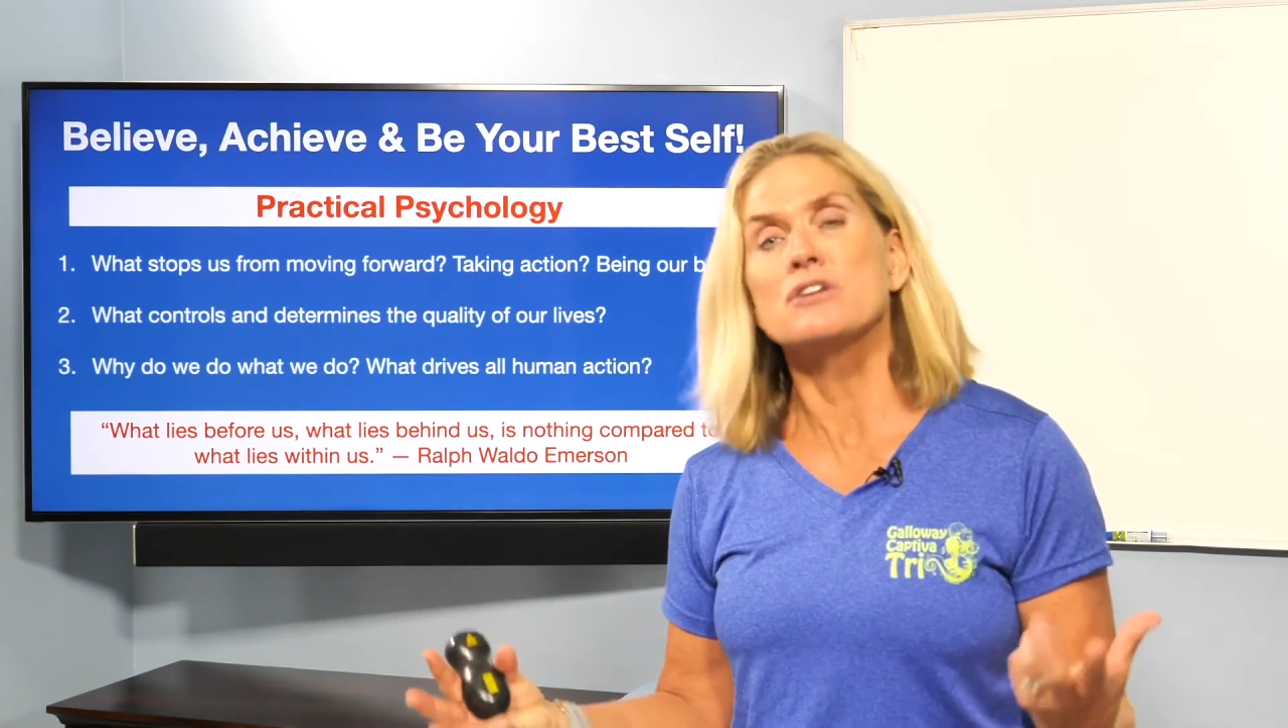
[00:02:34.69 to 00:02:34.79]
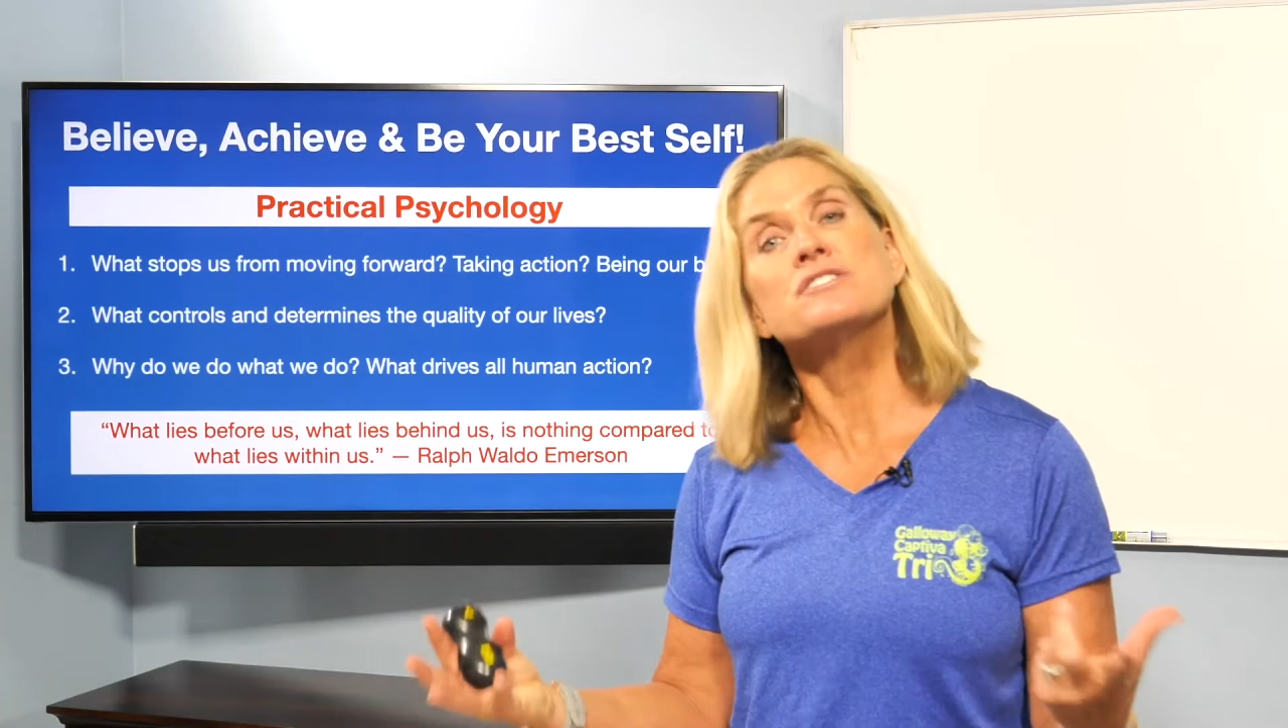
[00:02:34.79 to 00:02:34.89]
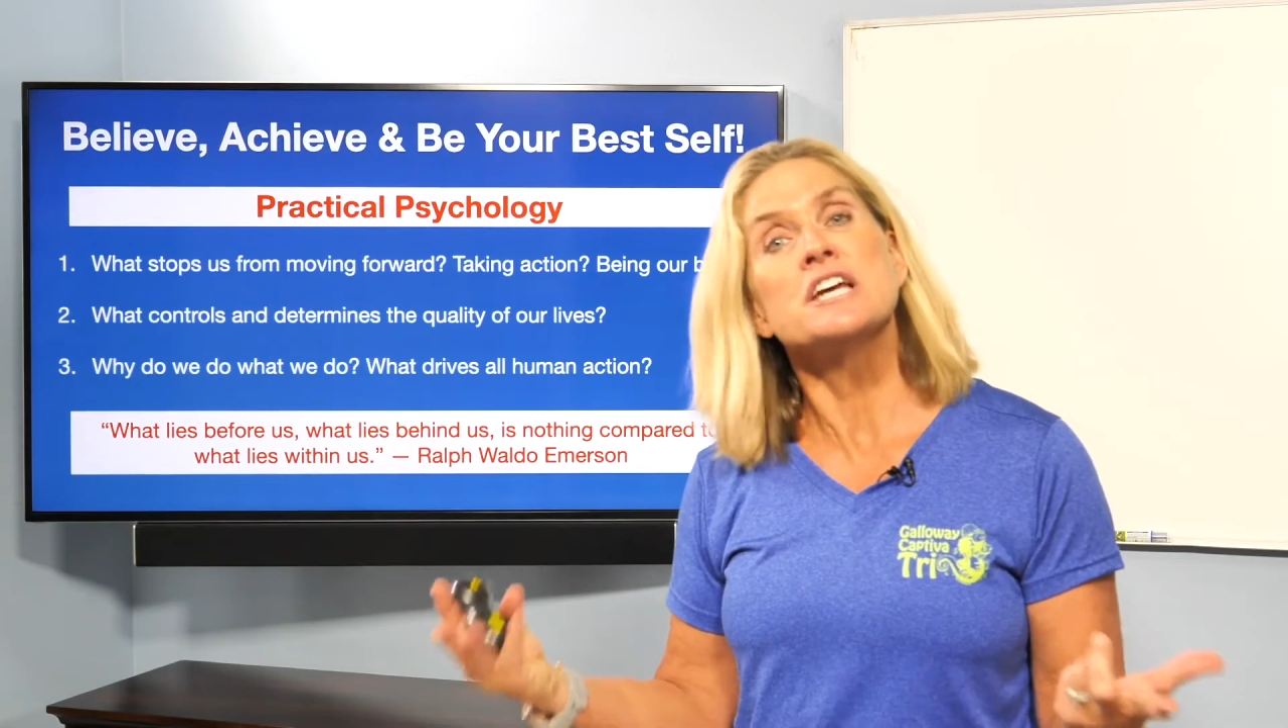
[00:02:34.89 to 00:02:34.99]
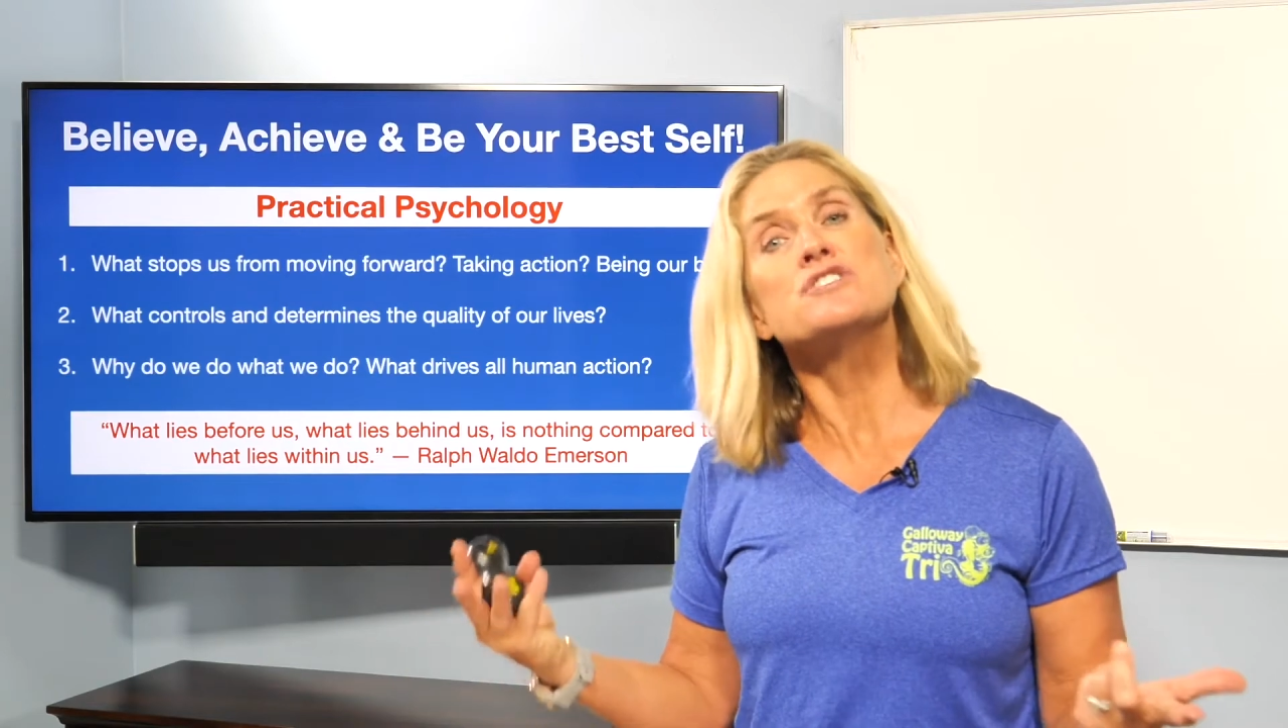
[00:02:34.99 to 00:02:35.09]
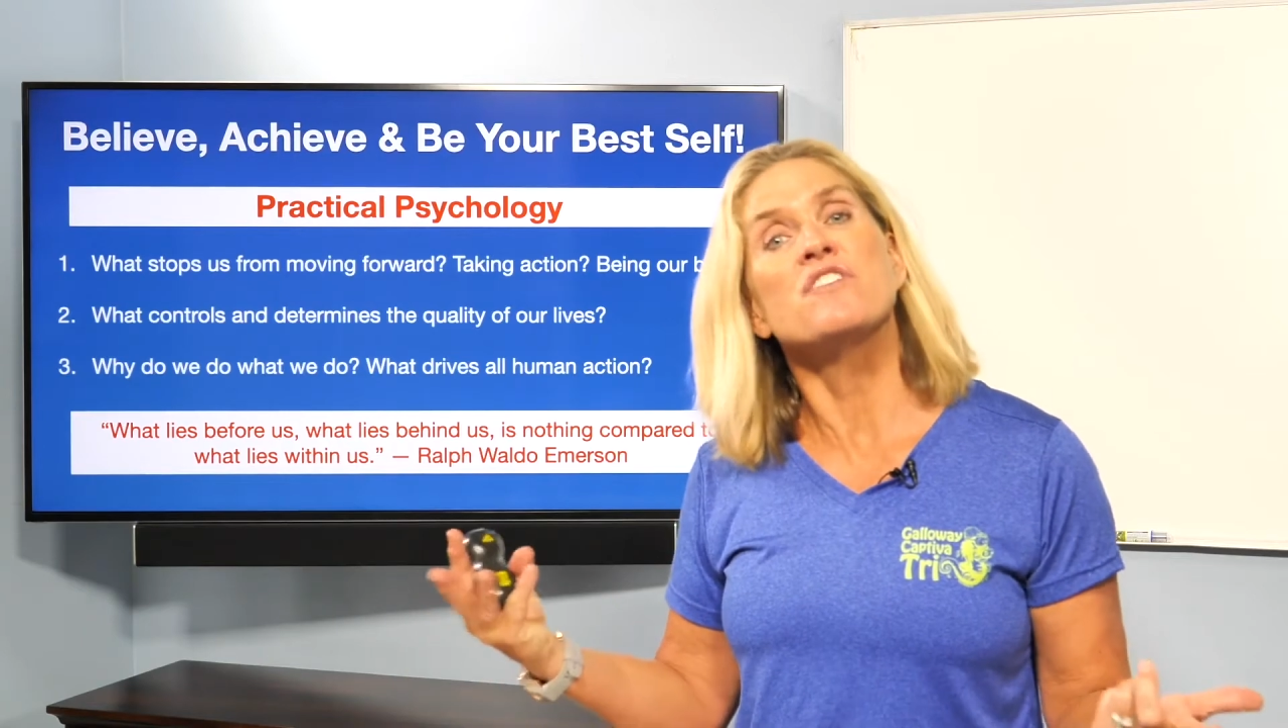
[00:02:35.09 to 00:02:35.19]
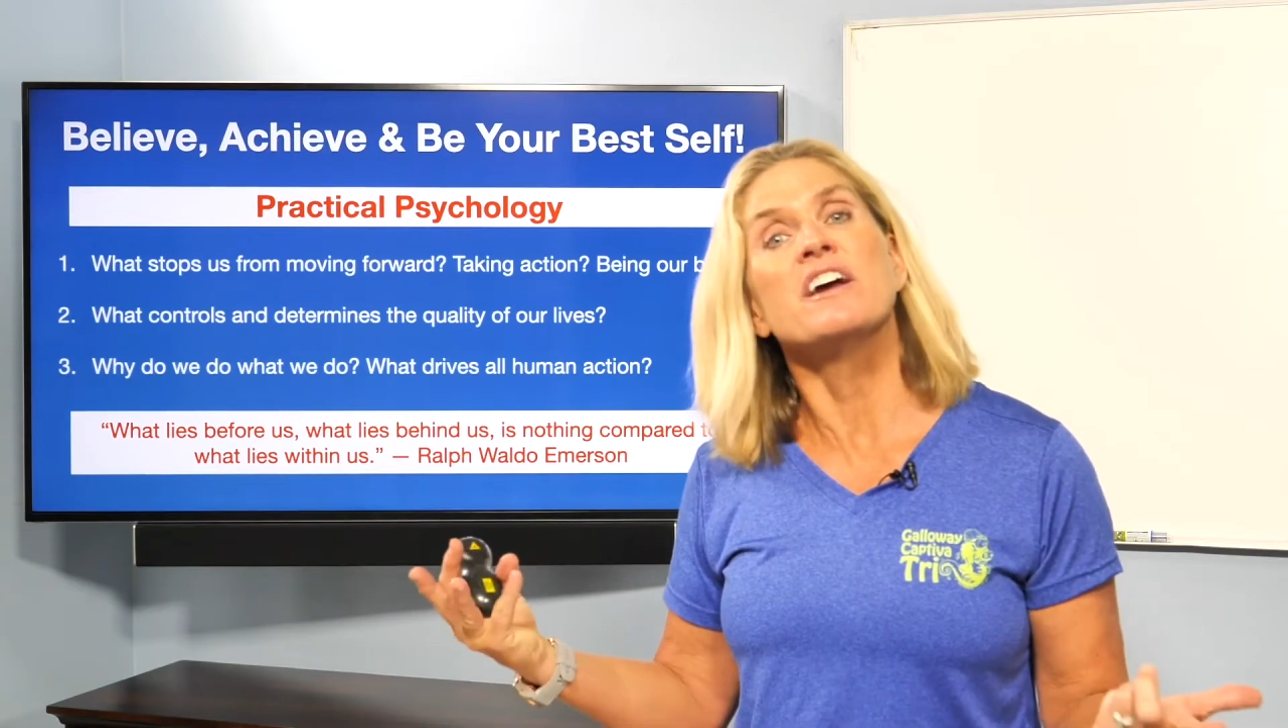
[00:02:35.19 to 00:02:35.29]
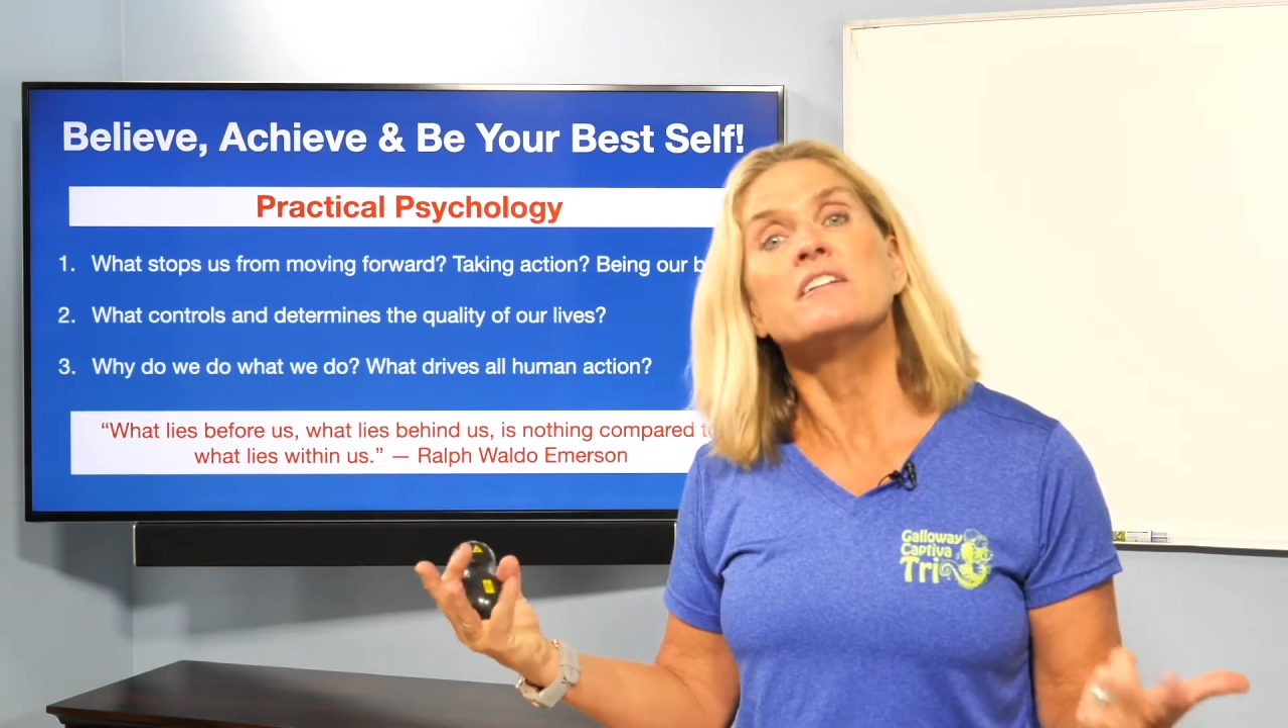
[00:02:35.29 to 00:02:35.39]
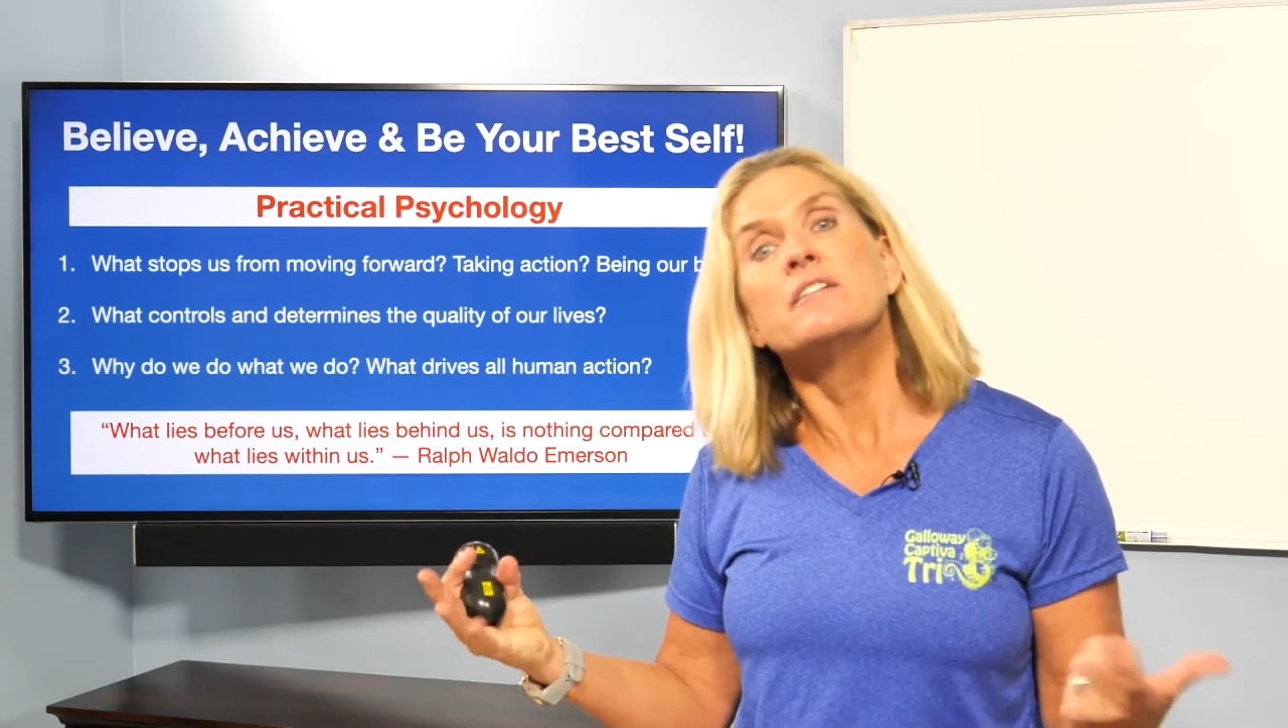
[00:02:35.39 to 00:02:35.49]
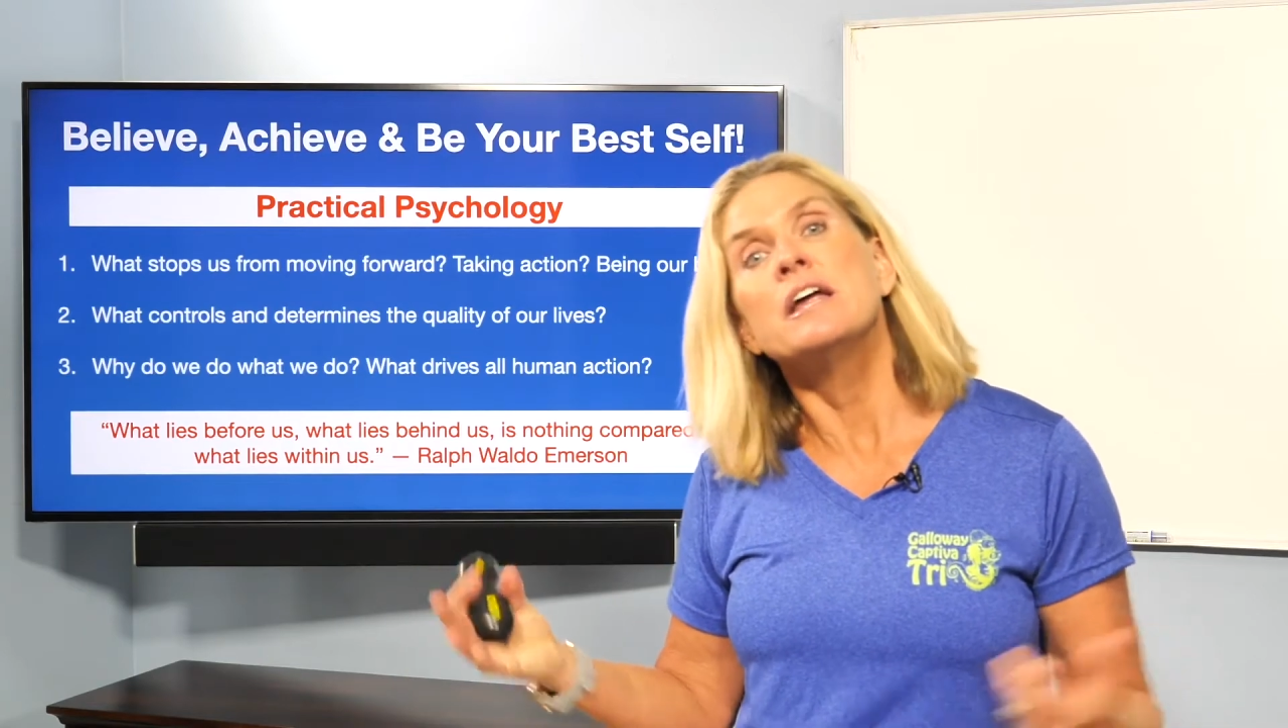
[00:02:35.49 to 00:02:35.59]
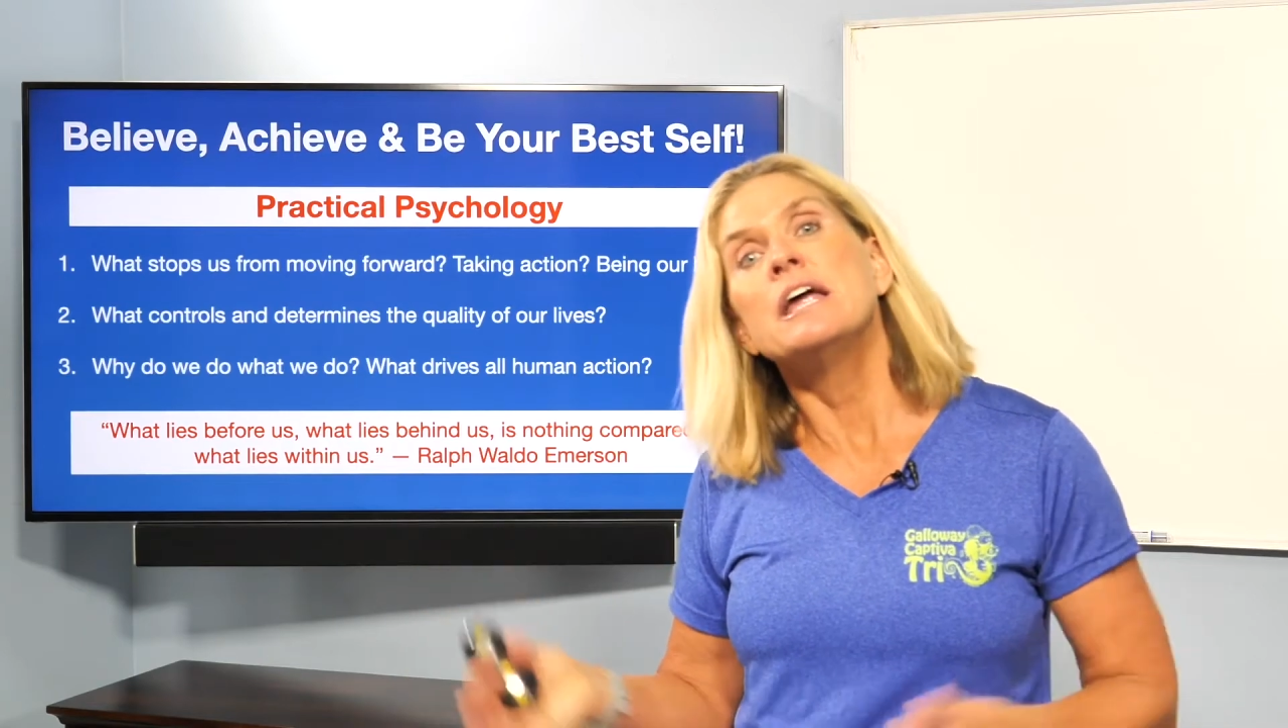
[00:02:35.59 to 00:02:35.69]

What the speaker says: stage fright.